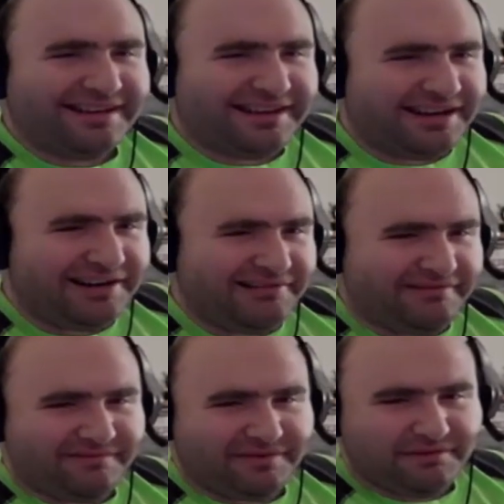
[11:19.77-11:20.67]
Kaido,
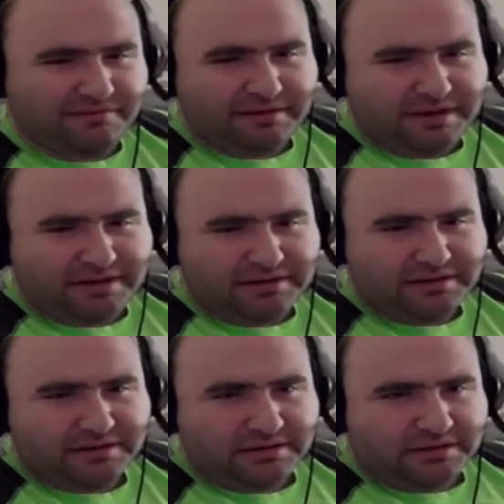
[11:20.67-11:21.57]
you're right.
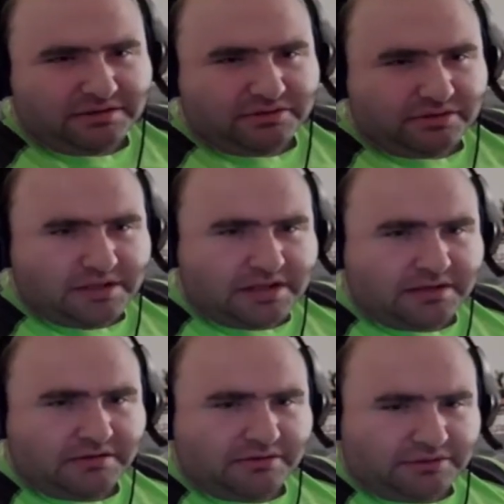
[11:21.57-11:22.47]
Jermaine
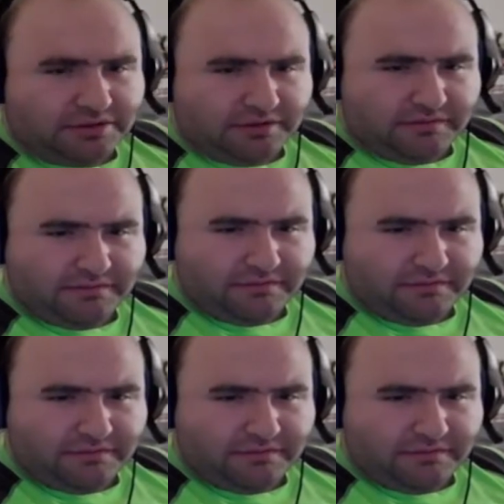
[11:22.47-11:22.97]
Orochi.